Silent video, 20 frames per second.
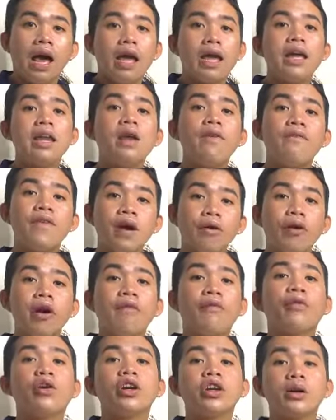in a very
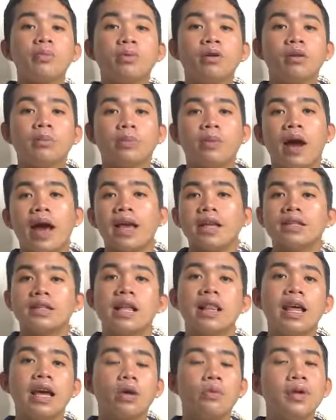affordable price.
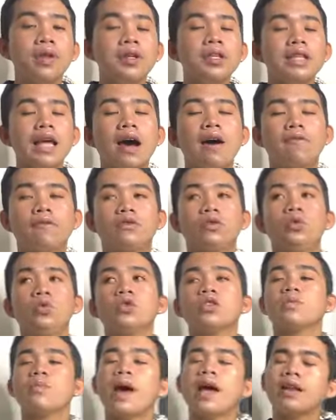Like, we don't have to
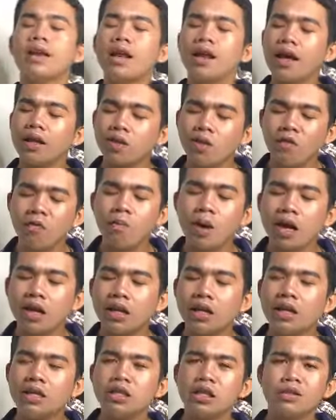spend a lot of
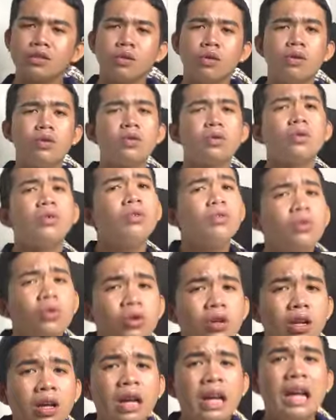money just to look
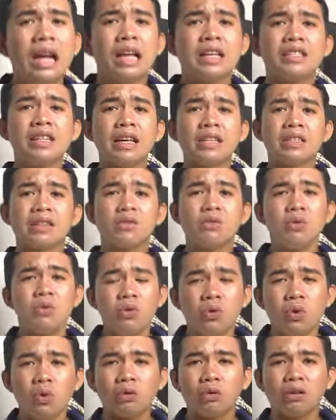good, just to
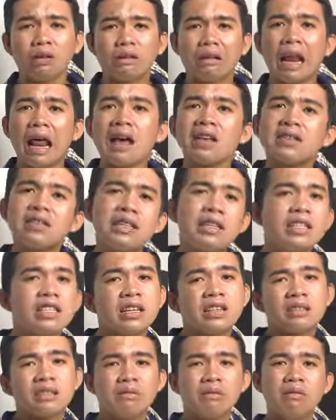look classy,
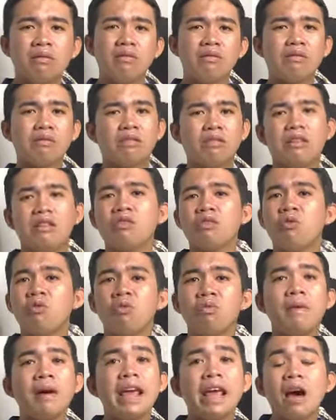just to look, you know,
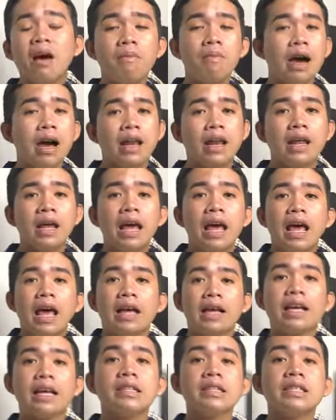mayaman.
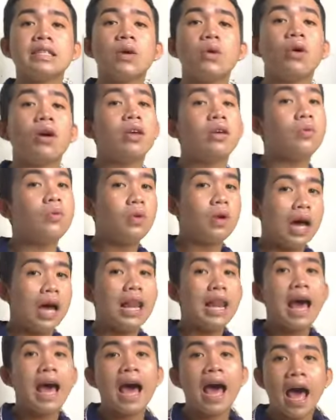Kasi sa
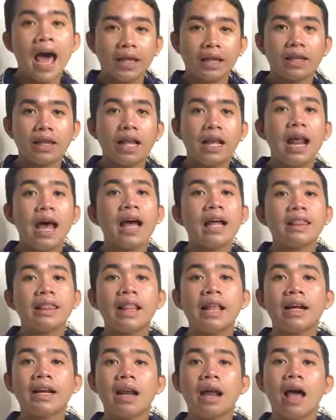Ukay-Ukay, lahat
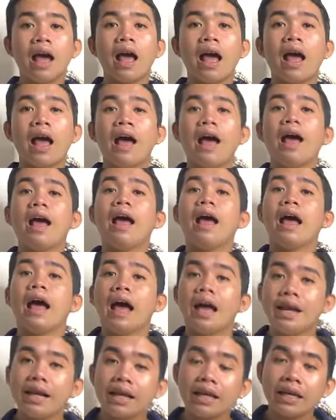ng
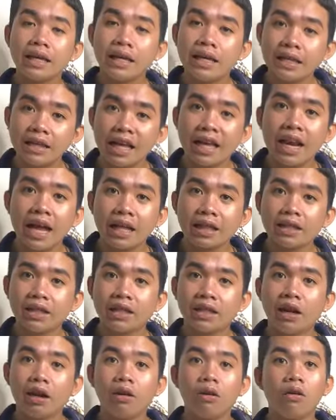nakikita
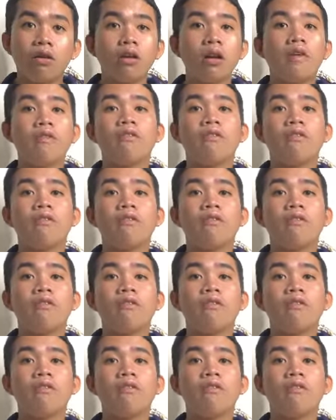natin are all